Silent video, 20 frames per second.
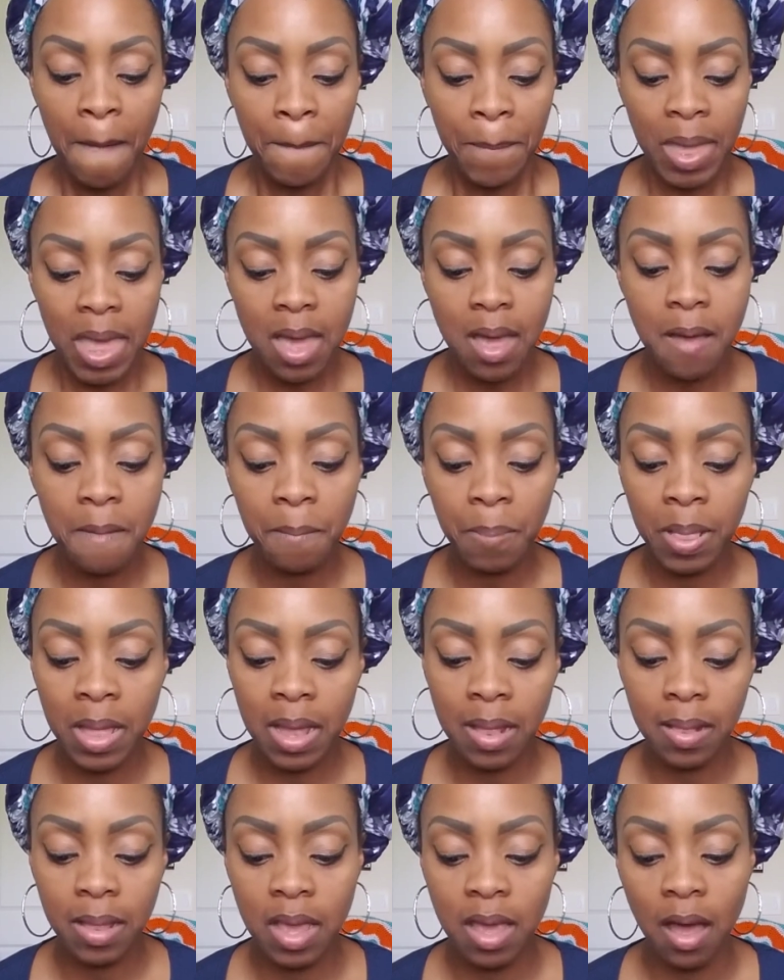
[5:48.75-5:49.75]
Be
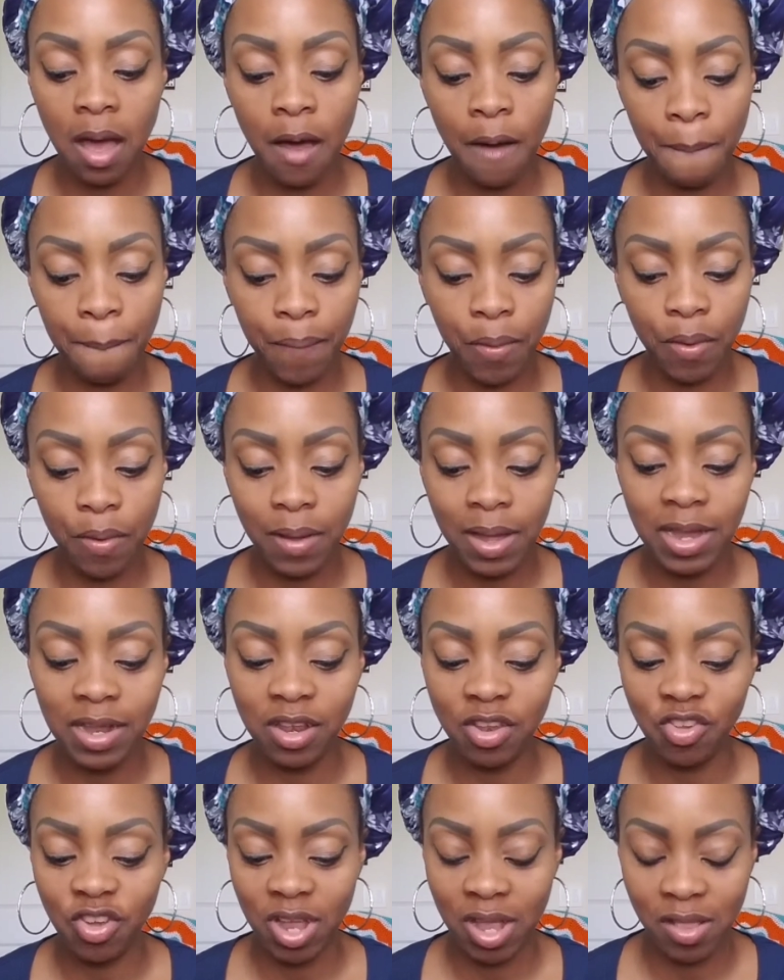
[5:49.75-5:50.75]
completely humble
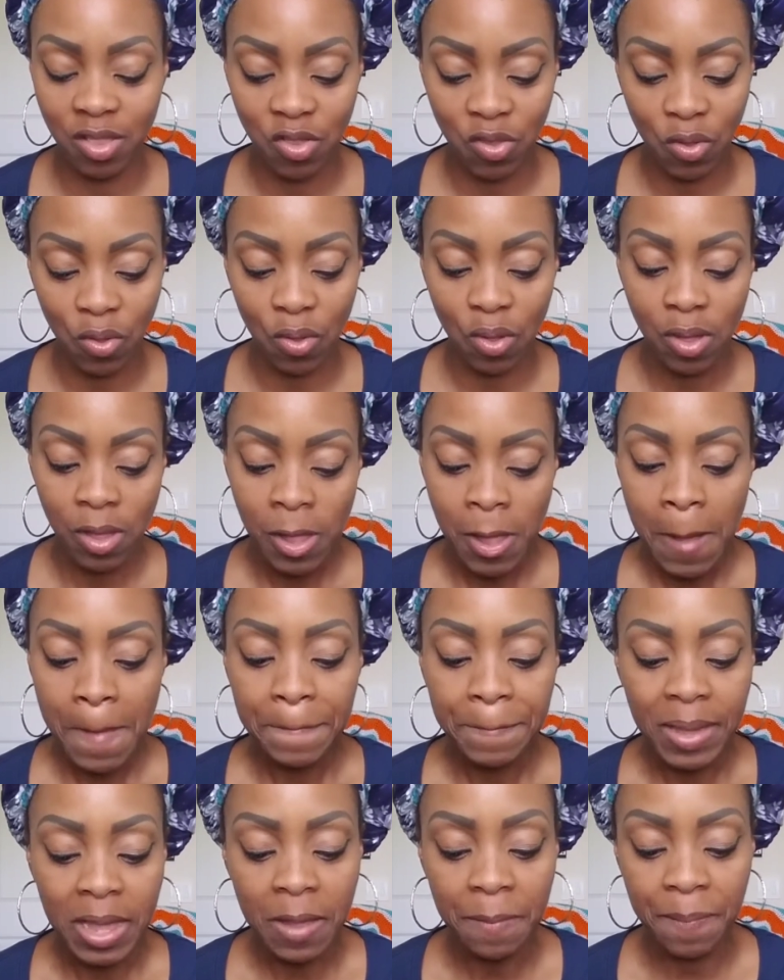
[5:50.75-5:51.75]
and gentle.
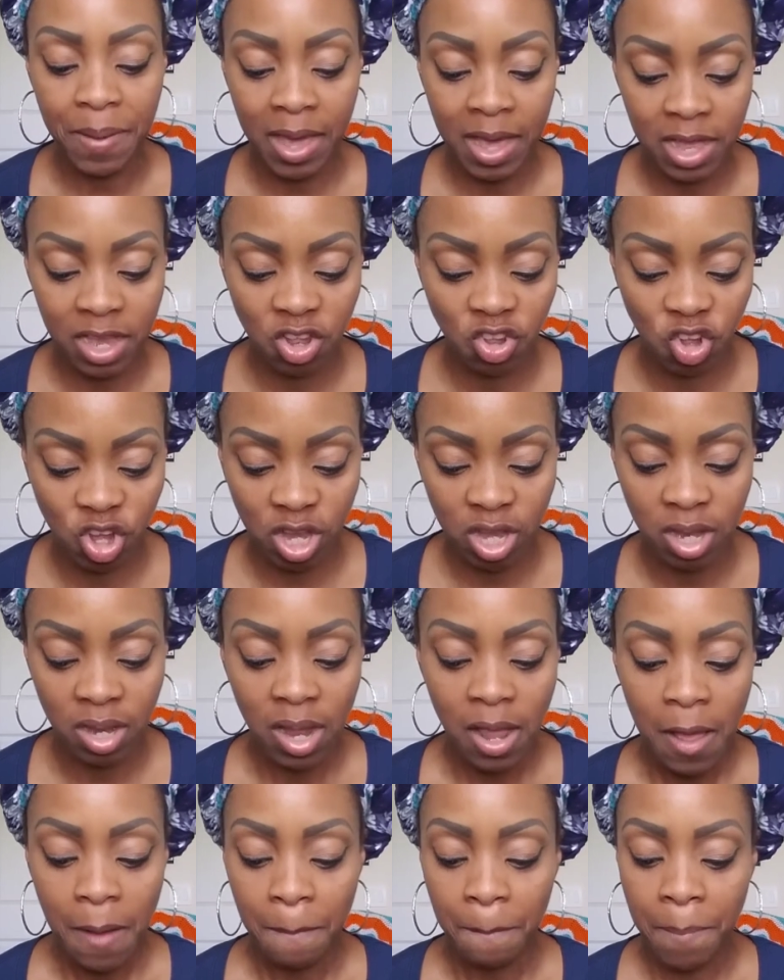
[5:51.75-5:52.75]
Be patient,
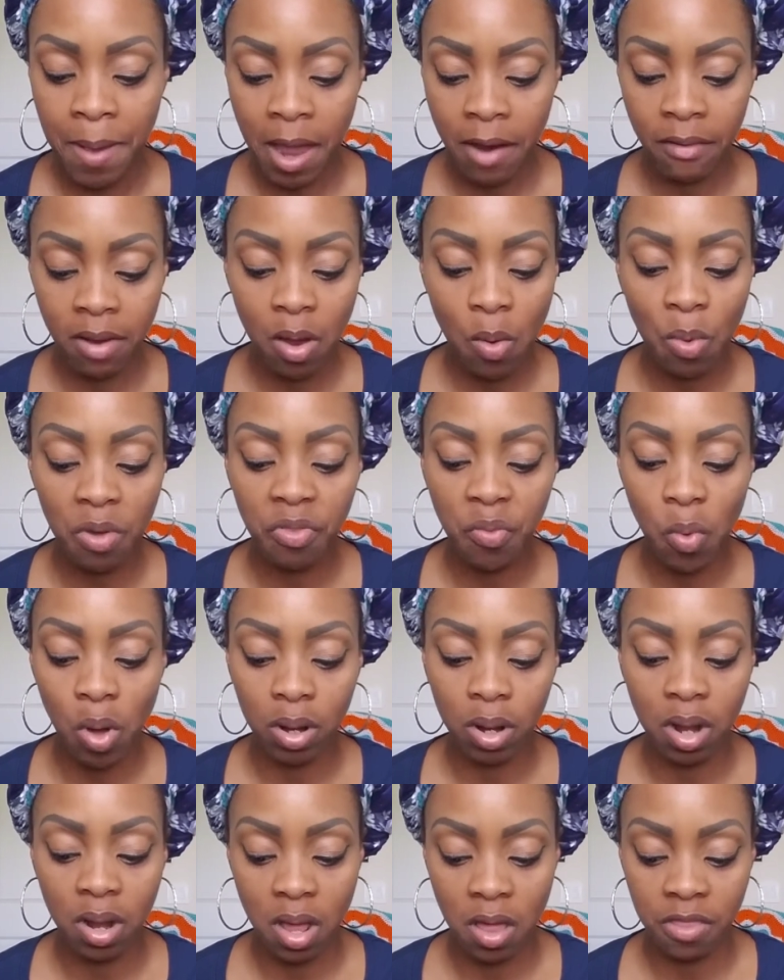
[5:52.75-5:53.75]
bearing with
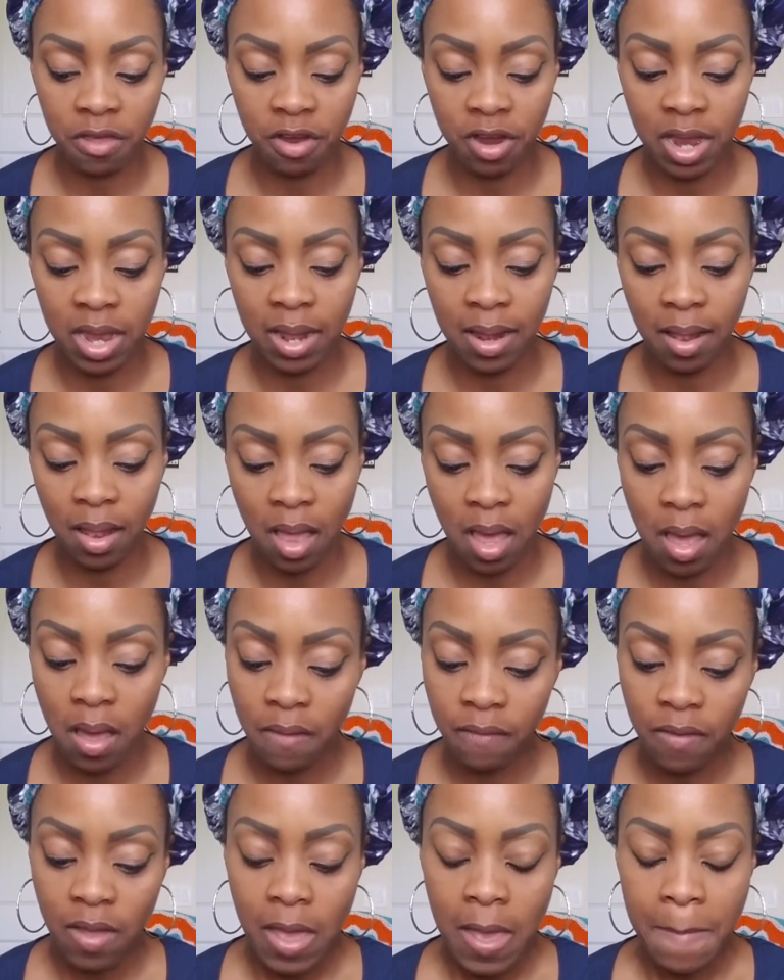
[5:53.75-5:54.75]
one another in
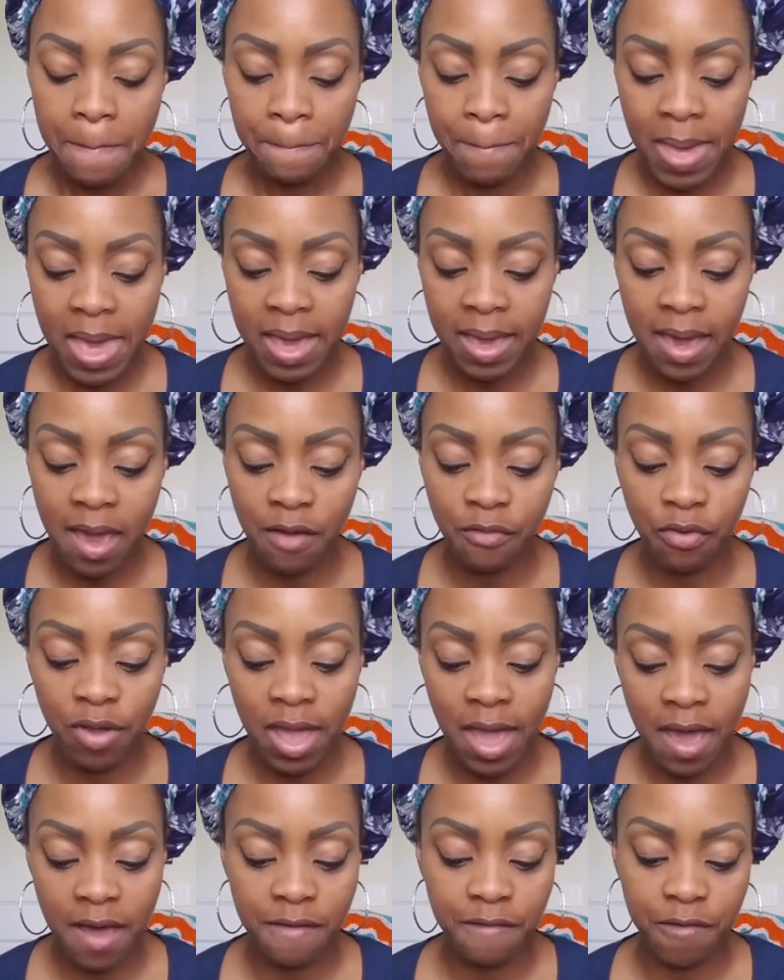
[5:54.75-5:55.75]
love. Make
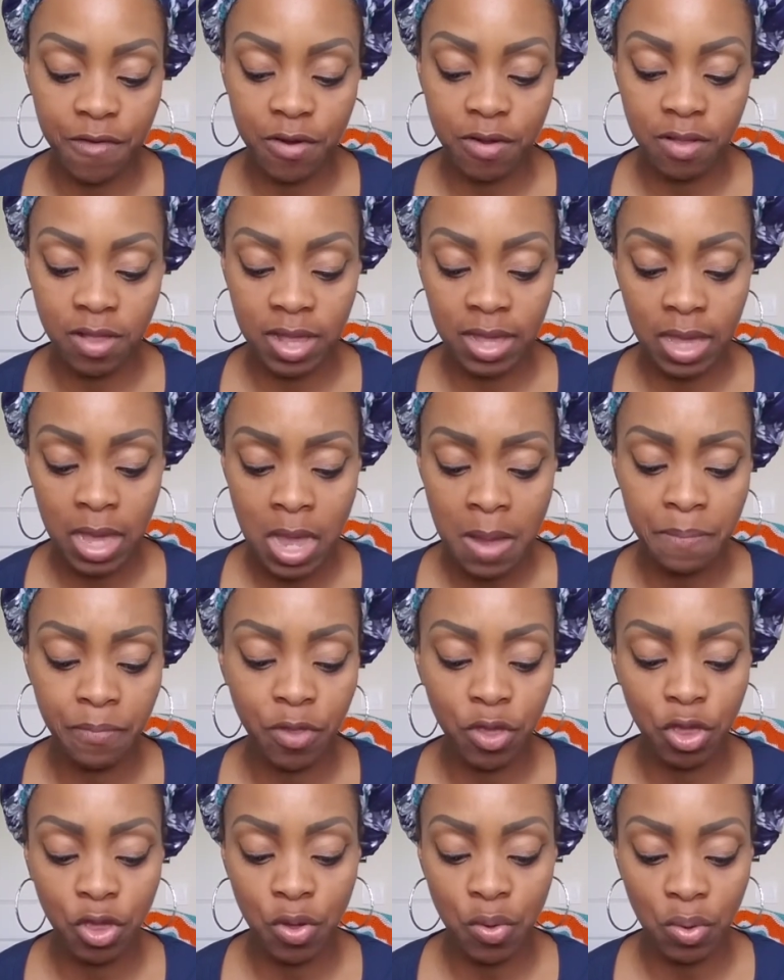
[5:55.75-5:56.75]
every effort to keep
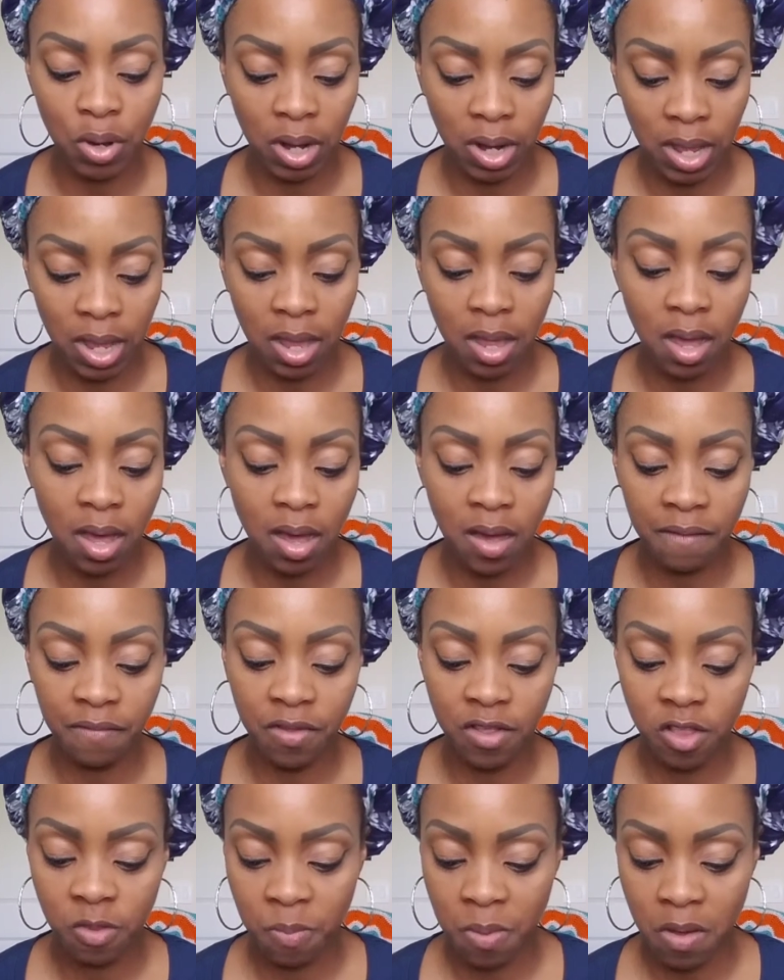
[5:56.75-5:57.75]
the unity of
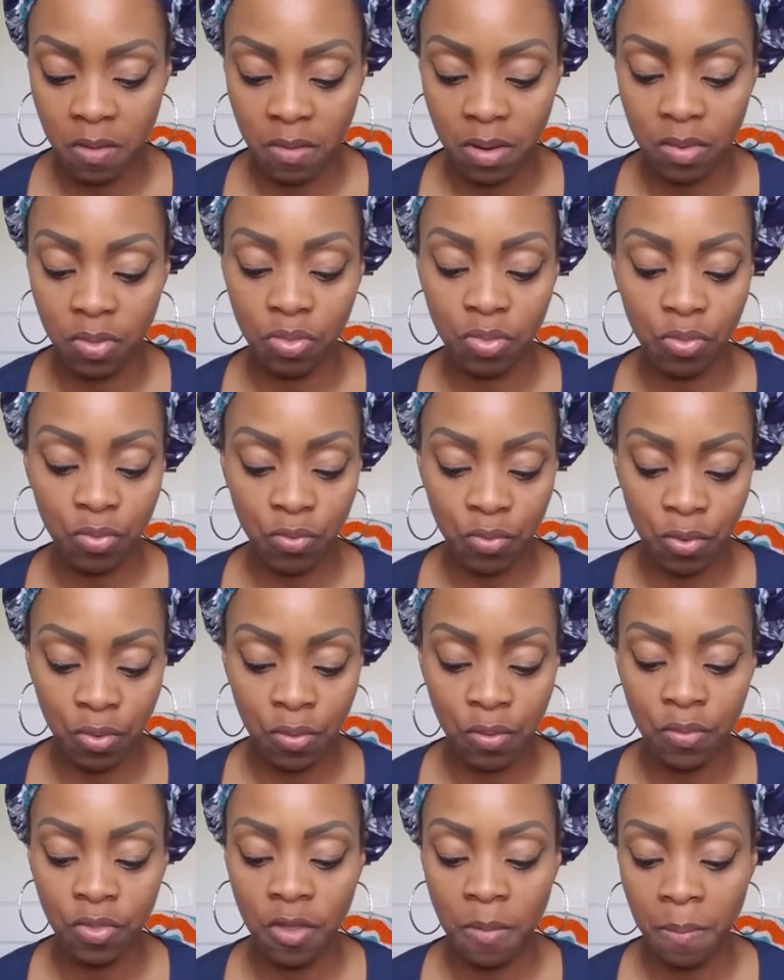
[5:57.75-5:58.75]
the Spirit
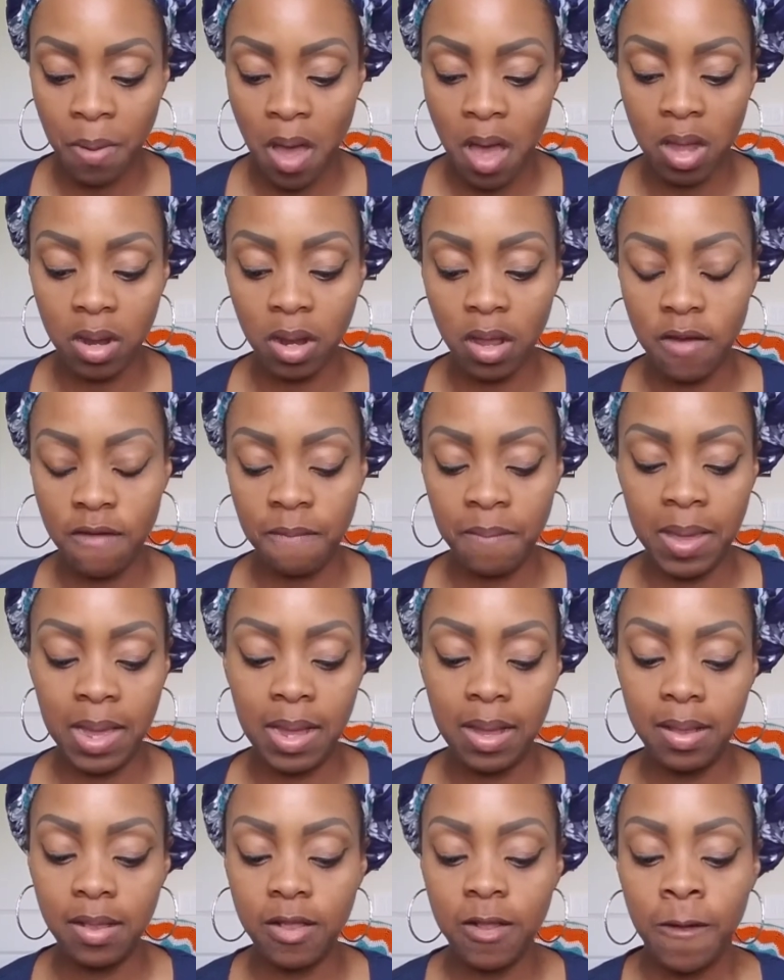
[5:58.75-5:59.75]
through the bond of
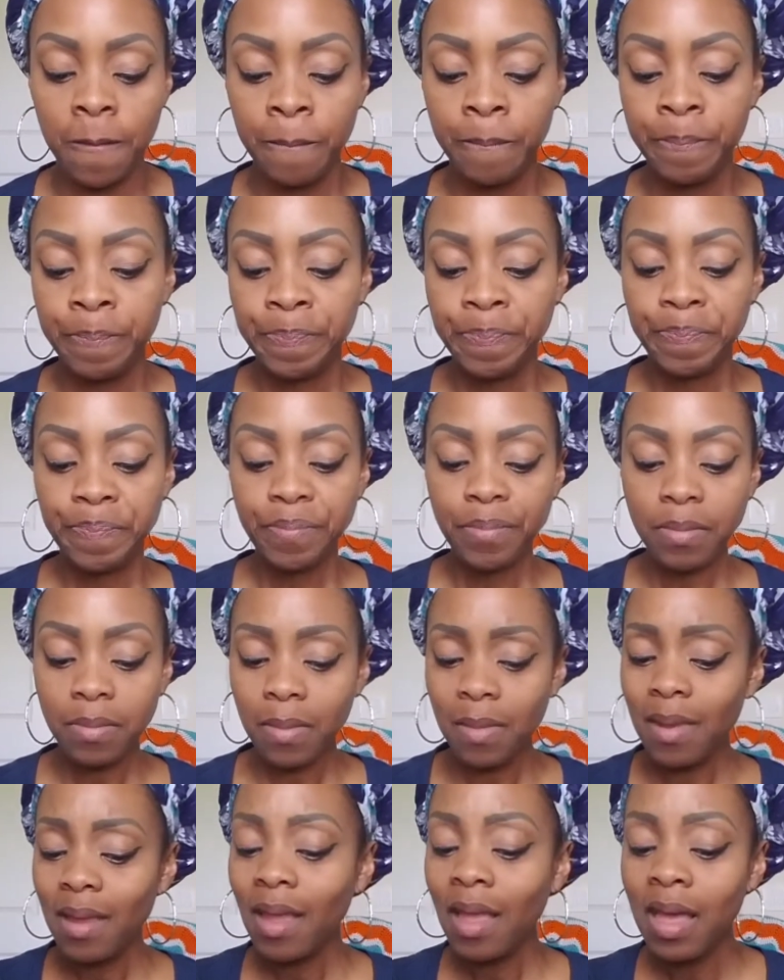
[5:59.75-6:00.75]
peace.
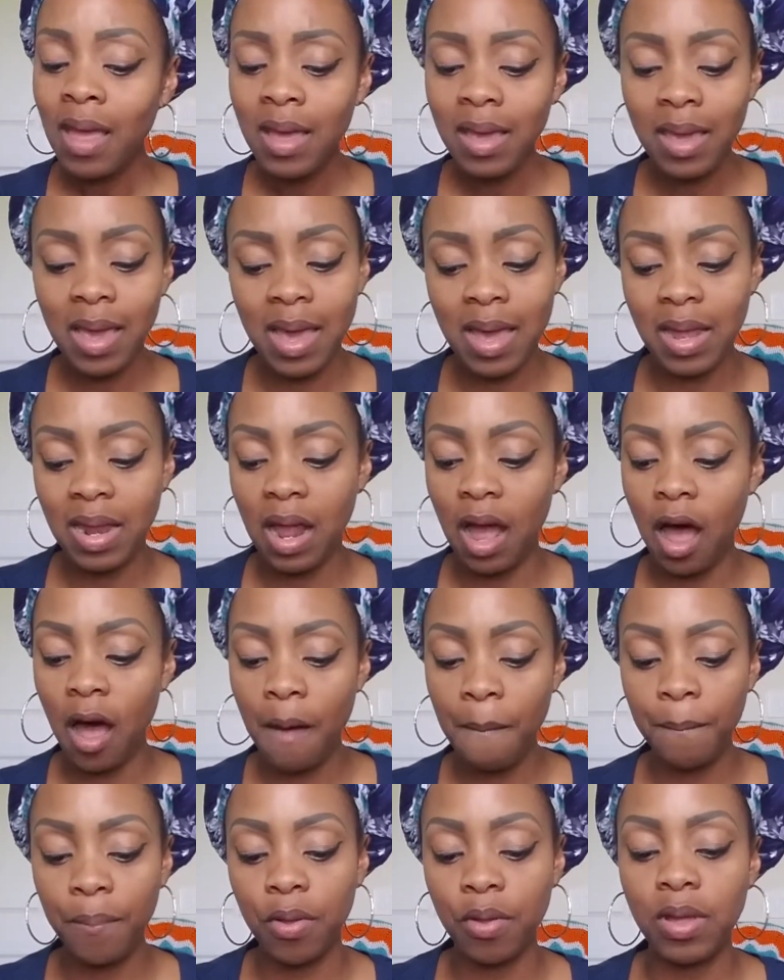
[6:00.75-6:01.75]
Again,
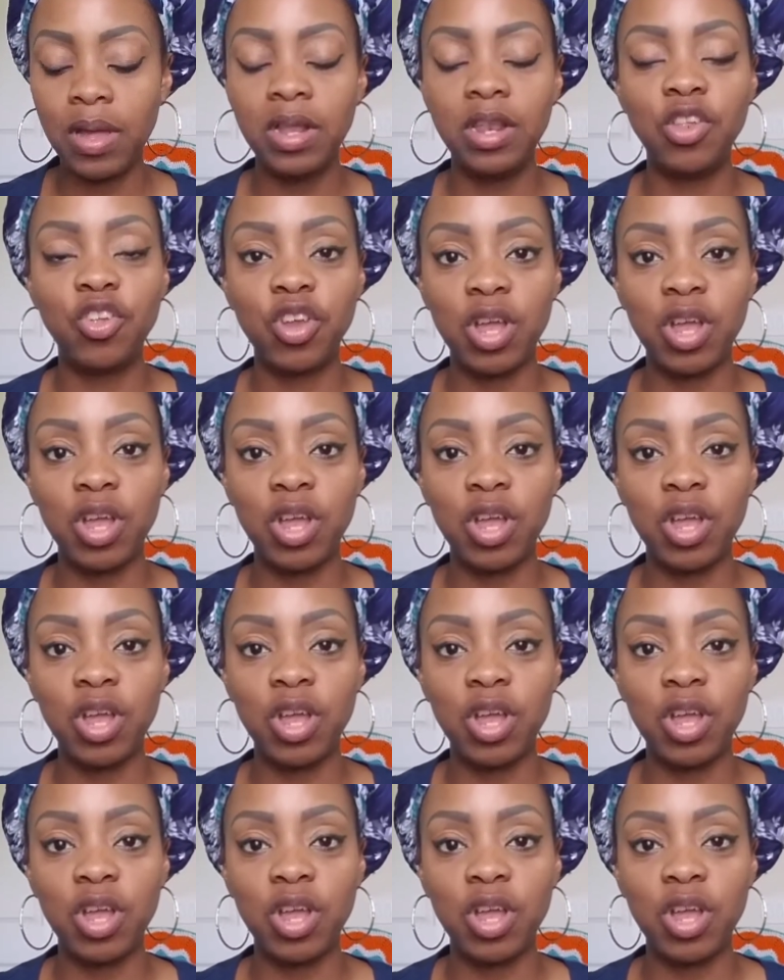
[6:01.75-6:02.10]
humble and